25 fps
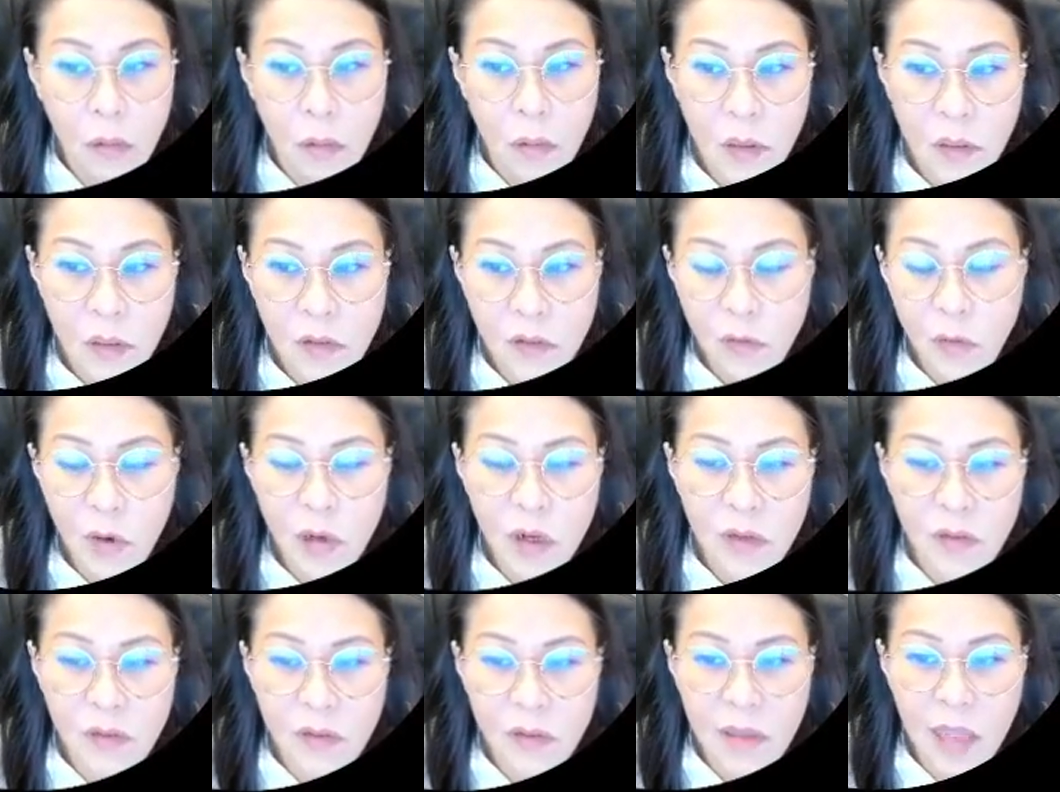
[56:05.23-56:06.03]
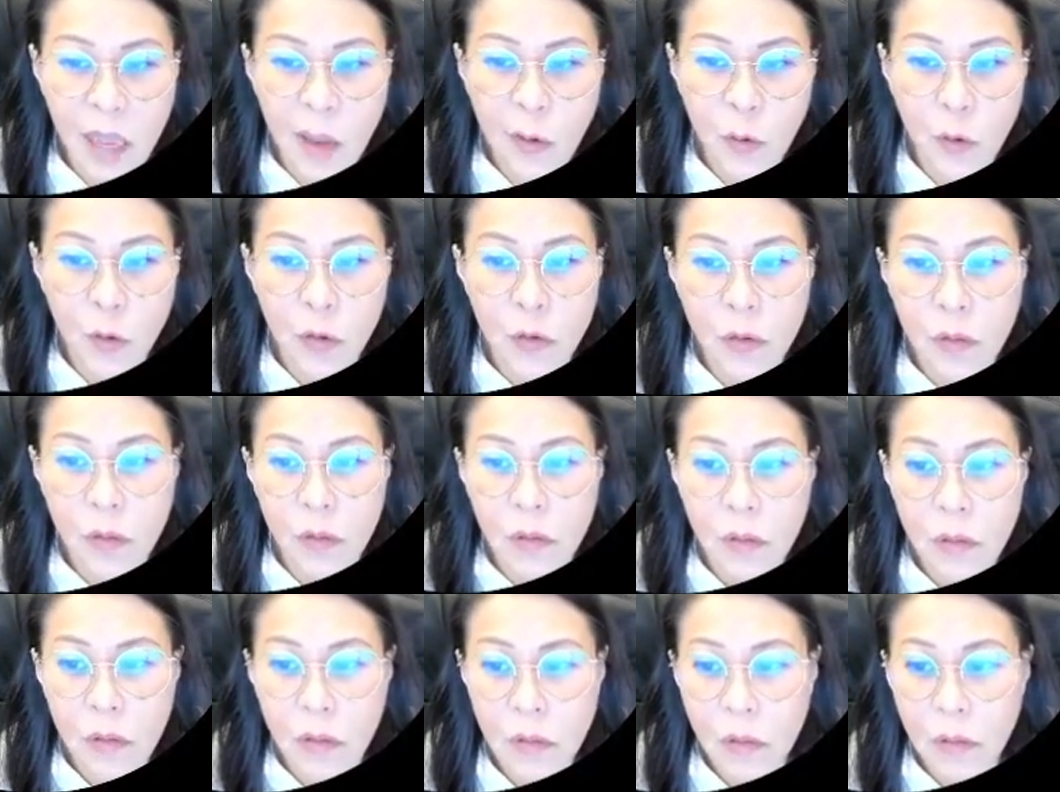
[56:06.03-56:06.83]
this one is Ta yun
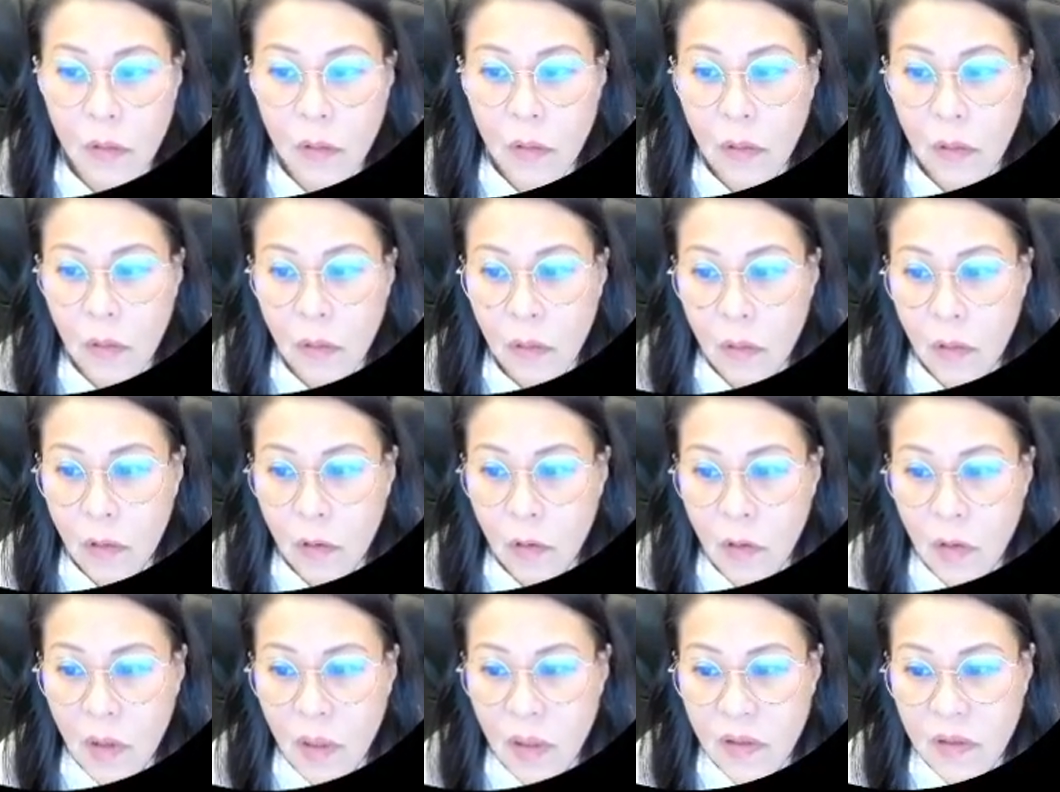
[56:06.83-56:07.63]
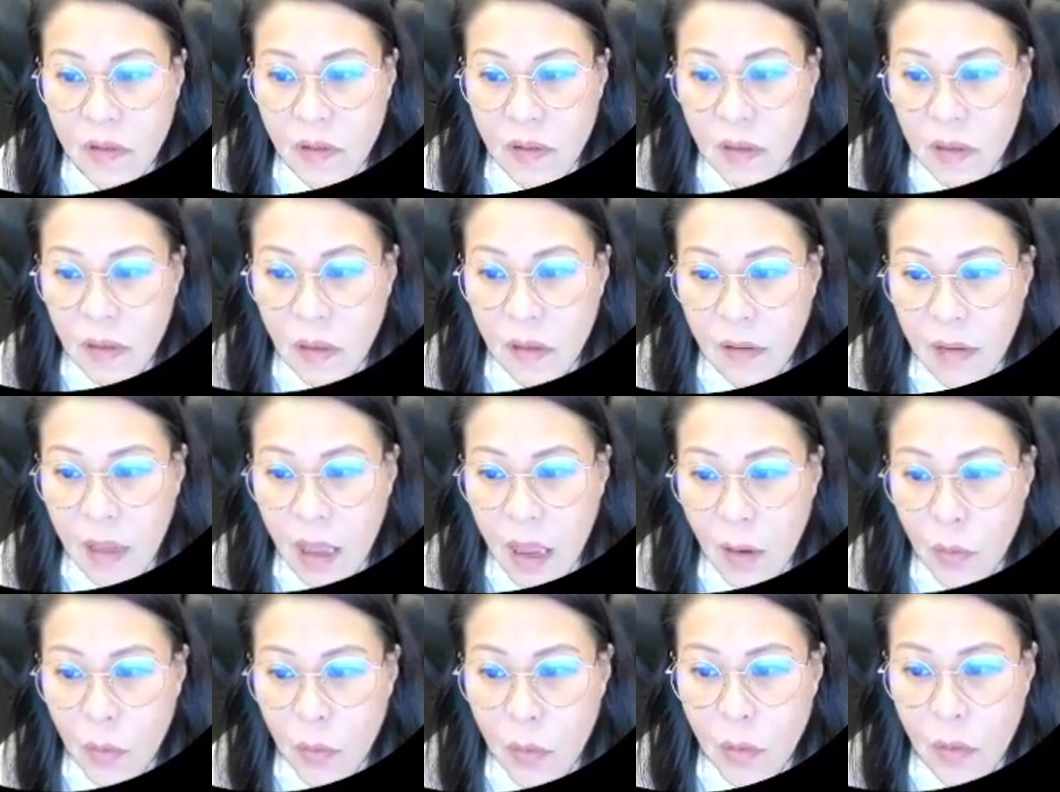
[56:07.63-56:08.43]
you can see the
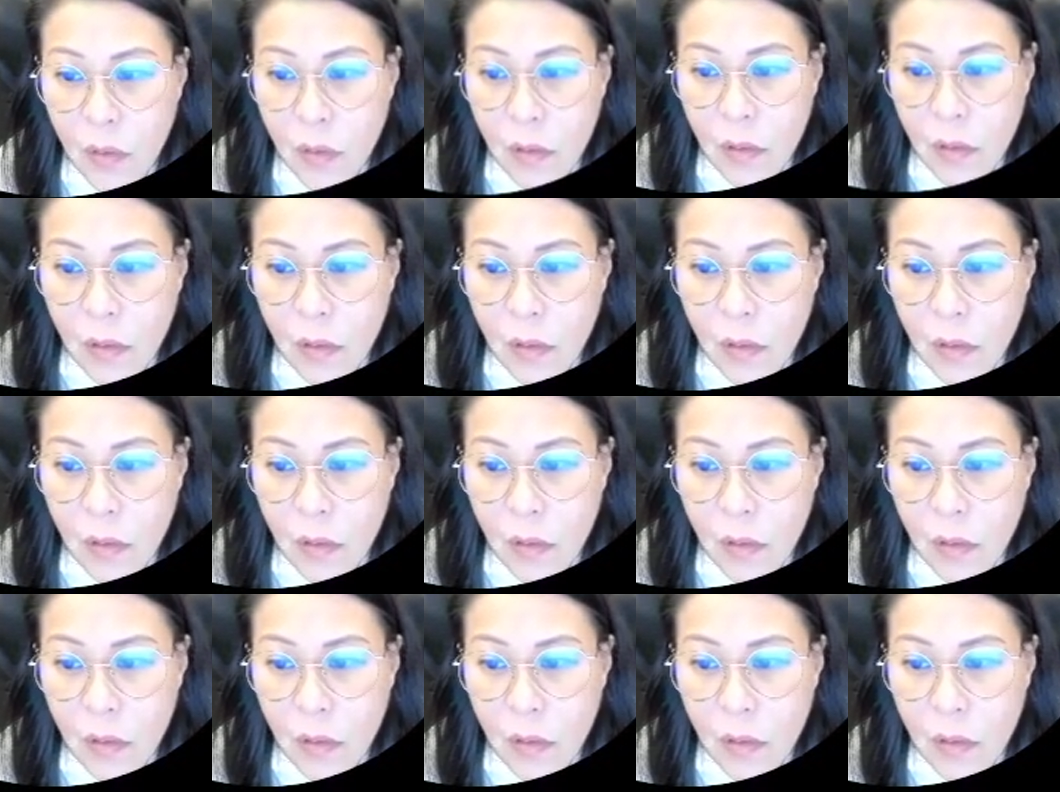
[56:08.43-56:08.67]
Ta yun